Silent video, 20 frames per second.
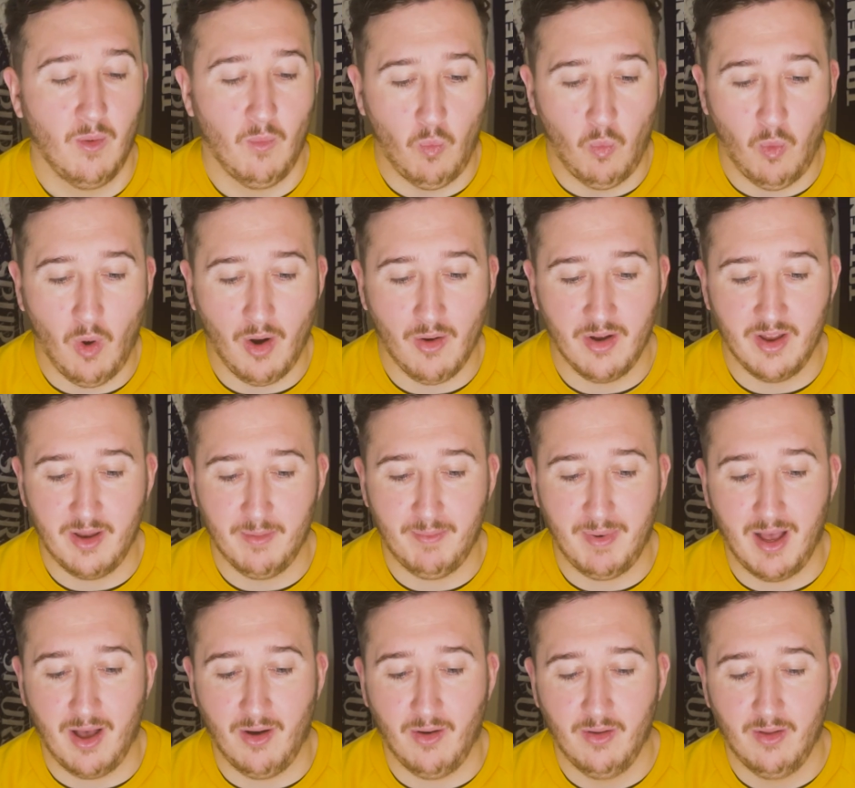worried
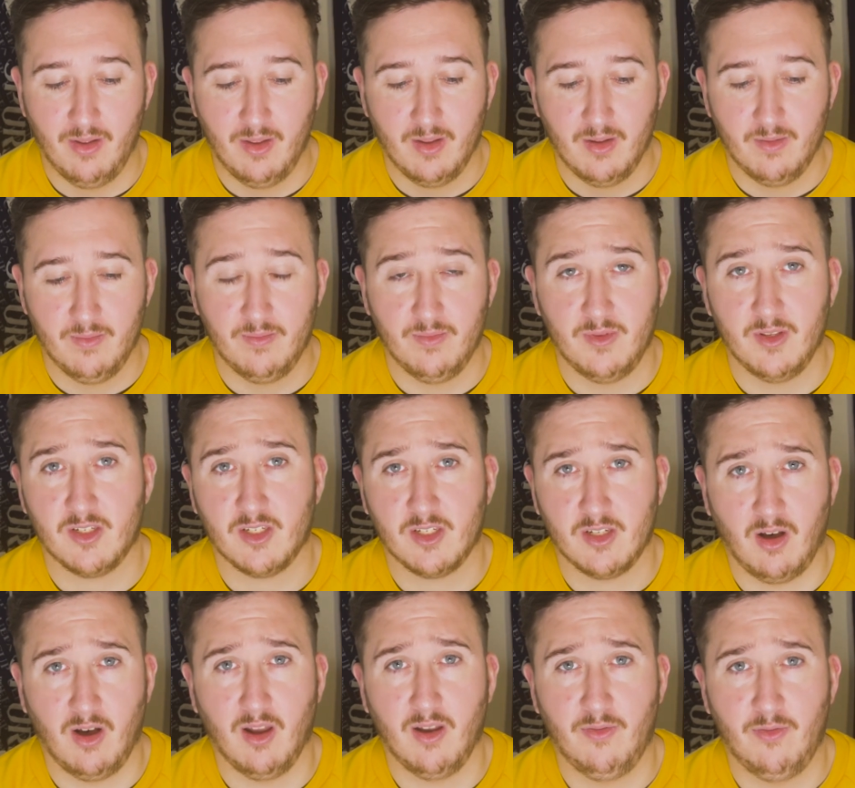about the
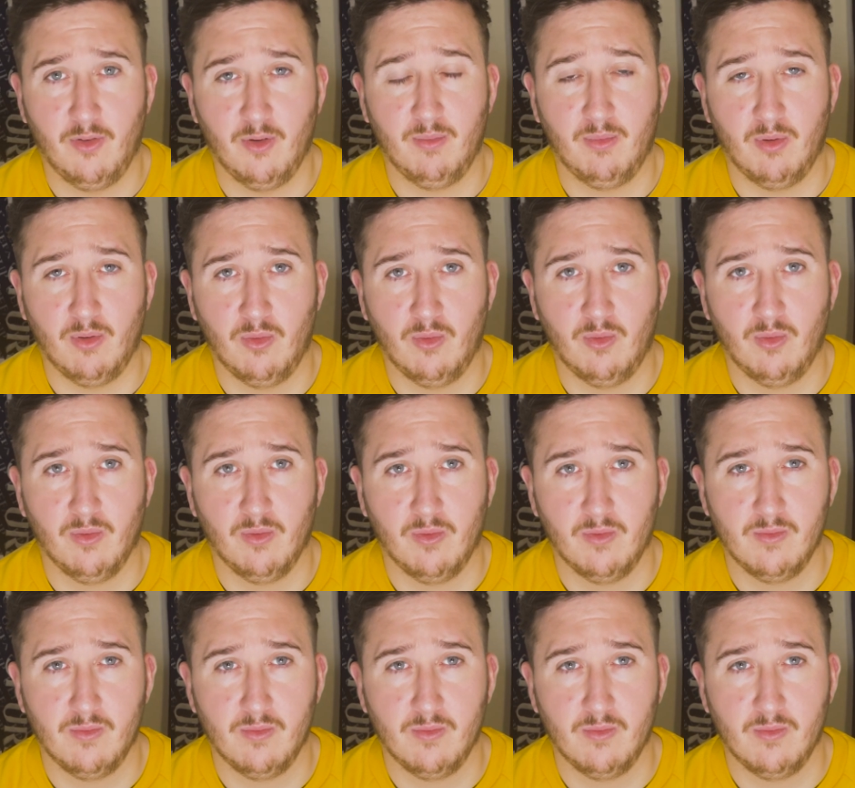style of football,